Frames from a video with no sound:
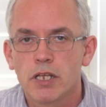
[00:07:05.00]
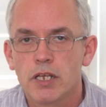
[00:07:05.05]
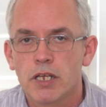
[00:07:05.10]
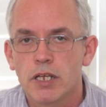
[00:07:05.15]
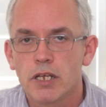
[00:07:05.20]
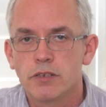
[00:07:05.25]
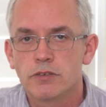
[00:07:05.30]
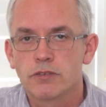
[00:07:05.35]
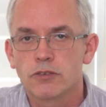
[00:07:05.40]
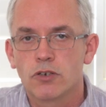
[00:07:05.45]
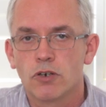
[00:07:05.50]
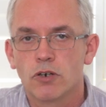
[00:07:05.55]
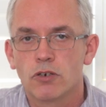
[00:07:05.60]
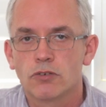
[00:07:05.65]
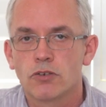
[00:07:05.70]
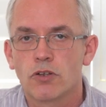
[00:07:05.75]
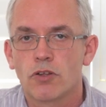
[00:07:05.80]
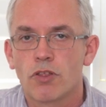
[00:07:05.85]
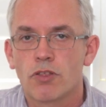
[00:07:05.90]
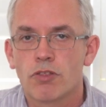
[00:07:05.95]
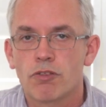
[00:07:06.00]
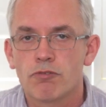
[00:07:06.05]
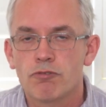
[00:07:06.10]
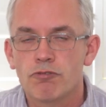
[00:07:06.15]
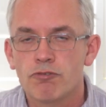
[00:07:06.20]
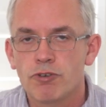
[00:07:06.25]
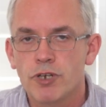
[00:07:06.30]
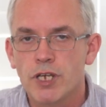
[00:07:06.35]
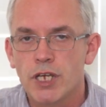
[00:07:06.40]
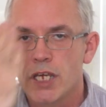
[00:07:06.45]
It's got
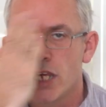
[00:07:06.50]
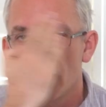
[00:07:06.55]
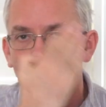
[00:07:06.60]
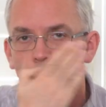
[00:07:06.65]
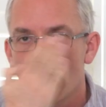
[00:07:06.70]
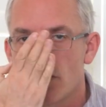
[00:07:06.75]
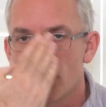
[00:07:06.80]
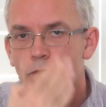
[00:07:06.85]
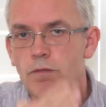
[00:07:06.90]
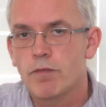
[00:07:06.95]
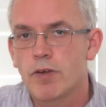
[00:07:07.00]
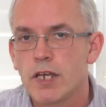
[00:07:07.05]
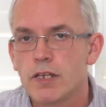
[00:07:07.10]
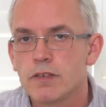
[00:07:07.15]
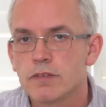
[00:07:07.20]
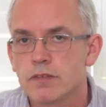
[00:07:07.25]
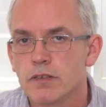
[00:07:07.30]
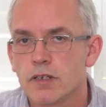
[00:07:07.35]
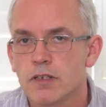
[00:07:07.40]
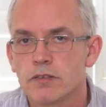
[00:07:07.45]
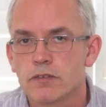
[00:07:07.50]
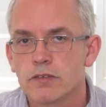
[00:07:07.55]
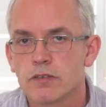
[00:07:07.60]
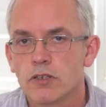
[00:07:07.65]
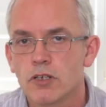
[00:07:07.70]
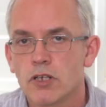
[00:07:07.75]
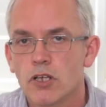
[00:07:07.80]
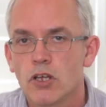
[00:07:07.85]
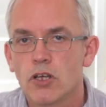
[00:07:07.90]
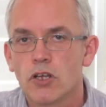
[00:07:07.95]
3 faces.
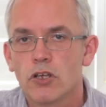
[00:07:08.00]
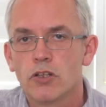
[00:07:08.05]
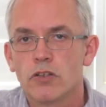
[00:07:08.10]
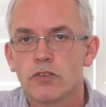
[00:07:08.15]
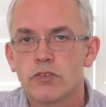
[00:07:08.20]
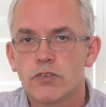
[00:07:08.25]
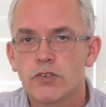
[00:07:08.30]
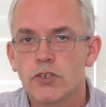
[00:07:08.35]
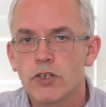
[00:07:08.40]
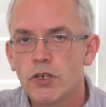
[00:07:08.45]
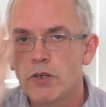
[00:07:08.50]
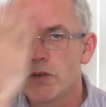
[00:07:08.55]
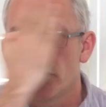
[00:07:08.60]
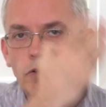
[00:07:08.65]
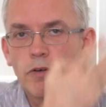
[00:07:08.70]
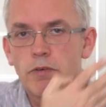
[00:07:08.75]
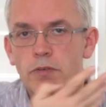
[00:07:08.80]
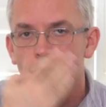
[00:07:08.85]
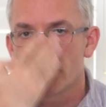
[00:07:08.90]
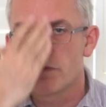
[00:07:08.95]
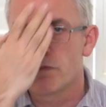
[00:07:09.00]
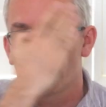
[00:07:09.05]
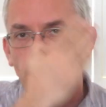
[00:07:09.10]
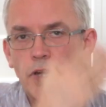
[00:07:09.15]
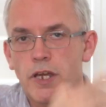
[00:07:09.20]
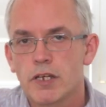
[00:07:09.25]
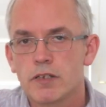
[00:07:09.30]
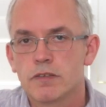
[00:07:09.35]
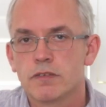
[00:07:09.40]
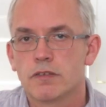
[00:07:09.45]
2 of the
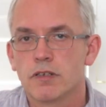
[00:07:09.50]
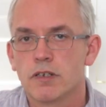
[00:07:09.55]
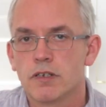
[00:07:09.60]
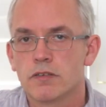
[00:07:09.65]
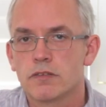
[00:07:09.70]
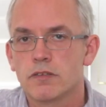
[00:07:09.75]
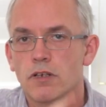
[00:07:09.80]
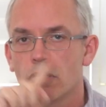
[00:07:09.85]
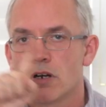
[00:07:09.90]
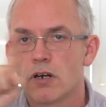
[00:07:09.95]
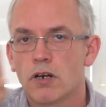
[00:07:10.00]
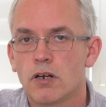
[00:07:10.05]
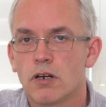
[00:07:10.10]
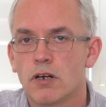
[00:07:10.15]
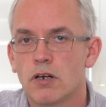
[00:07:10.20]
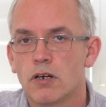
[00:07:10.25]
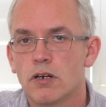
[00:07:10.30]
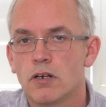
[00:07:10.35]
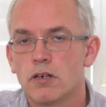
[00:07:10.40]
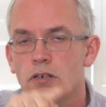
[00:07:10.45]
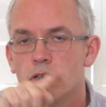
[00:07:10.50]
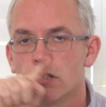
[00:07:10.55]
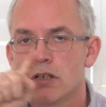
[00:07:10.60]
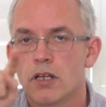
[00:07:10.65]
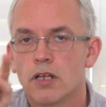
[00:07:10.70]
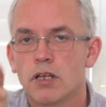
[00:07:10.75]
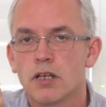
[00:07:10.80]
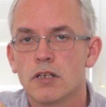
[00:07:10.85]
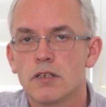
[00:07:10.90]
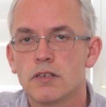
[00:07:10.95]
faces are
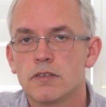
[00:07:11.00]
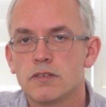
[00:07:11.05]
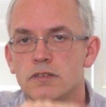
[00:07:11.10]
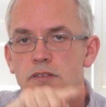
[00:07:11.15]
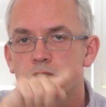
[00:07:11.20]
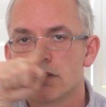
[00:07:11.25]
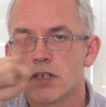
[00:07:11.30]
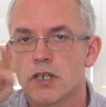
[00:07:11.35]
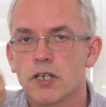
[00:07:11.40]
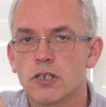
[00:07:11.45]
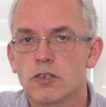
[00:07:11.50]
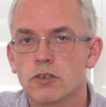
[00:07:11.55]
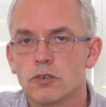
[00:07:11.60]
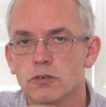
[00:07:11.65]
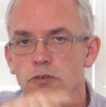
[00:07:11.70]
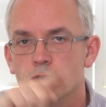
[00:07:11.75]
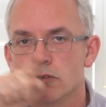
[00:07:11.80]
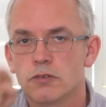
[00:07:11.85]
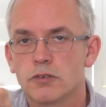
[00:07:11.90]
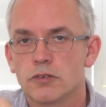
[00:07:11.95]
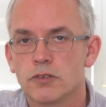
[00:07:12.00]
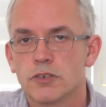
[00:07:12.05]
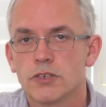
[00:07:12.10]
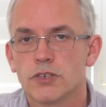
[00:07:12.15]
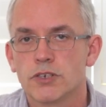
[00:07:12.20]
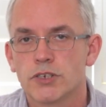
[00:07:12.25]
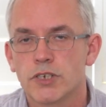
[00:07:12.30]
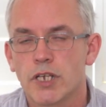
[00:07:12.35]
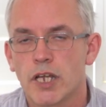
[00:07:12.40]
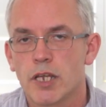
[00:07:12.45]
circle
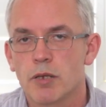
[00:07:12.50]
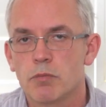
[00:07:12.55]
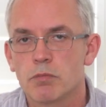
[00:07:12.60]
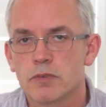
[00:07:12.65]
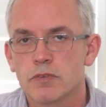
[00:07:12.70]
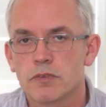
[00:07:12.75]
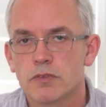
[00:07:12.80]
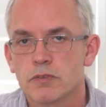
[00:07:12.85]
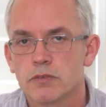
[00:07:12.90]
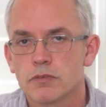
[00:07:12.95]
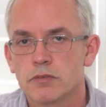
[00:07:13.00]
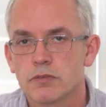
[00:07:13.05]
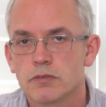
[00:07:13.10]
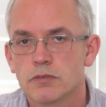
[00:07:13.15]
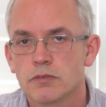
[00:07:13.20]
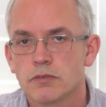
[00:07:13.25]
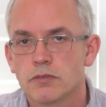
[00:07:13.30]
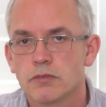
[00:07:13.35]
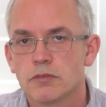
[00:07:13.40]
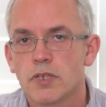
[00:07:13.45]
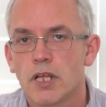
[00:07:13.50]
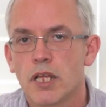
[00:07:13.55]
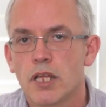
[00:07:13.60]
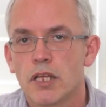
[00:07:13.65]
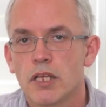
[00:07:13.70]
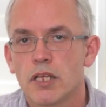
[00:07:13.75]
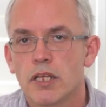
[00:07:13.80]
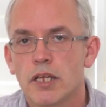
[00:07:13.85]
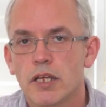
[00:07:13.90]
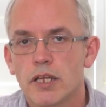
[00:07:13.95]
shapes.
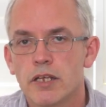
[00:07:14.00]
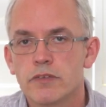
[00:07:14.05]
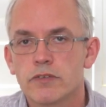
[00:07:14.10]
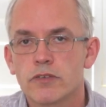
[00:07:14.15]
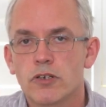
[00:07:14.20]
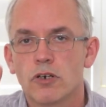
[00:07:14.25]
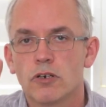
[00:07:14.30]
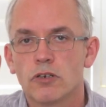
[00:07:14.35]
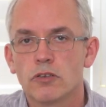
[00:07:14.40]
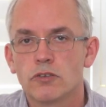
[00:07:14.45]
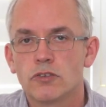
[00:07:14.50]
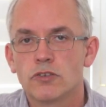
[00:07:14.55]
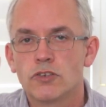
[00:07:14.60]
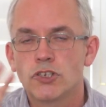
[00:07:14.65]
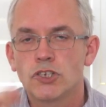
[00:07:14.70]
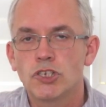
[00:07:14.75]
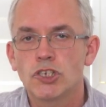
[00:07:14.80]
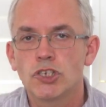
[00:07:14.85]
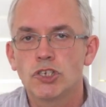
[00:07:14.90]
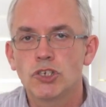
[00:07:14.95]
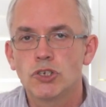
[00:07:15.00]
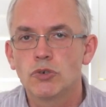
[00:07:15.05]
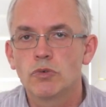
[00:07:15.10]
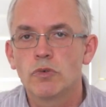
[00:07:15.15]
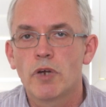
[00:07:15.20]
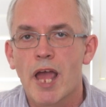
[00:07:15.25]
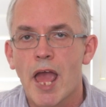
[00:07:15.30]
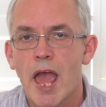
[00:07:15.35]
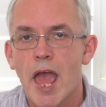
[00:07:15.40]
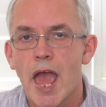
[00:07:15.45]
It's got
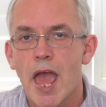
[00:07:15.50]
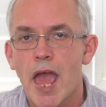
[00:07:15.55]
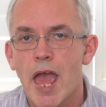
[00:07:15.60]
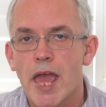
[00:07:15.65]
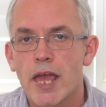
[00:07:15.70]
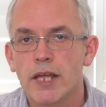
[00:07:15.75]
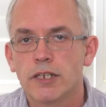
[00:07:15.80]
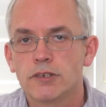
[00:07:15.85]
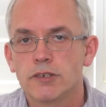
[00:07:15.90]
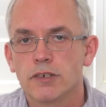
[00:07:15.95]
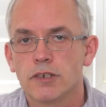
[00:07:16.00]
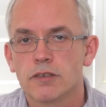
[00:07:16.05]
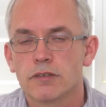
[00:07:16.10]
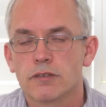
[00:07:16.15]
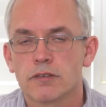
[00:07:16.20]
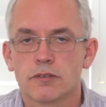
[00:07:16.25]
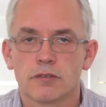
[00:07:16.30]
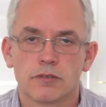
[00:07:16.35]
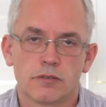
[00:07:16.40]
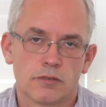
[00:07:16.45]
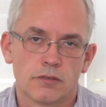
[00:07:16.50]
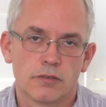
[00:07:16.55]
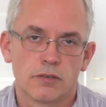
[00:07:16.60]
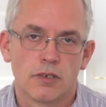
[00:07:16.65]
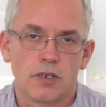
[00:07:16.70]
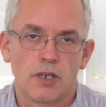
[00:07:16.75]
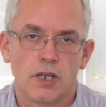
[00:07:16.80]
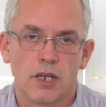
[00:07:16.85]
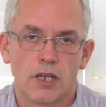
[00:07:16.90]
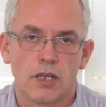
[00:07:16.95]
2 edges,
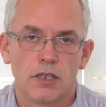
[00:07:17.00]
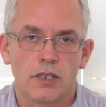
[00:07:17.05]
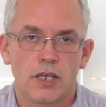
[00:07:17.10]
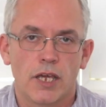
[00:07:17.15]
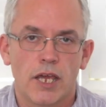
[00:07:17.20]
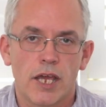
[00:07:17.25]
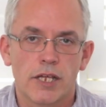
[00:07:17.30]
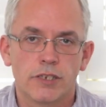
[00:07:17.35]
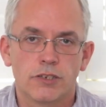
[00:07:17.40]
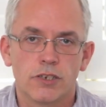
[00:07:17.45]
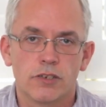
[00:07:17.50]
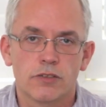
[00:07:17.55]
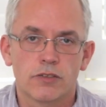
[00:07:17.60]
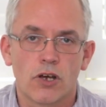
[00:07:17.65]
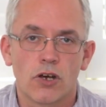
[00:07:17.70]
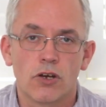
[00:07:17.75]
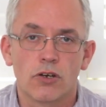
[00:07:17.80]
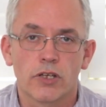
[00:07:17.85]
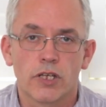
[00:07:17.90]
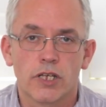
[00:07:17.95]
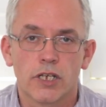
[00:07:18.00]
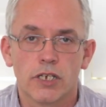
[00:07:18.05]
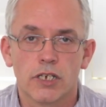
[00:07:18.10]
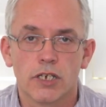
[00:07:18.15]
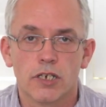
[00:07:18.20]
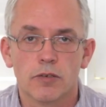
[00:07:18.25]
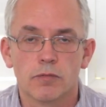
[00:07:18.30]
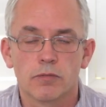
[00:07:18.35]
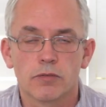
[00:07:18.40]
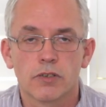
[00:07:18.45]
and the edges are
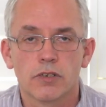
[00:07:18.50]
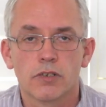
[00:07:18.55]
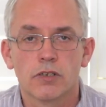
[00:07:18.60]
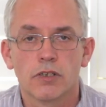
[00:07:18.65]
curved.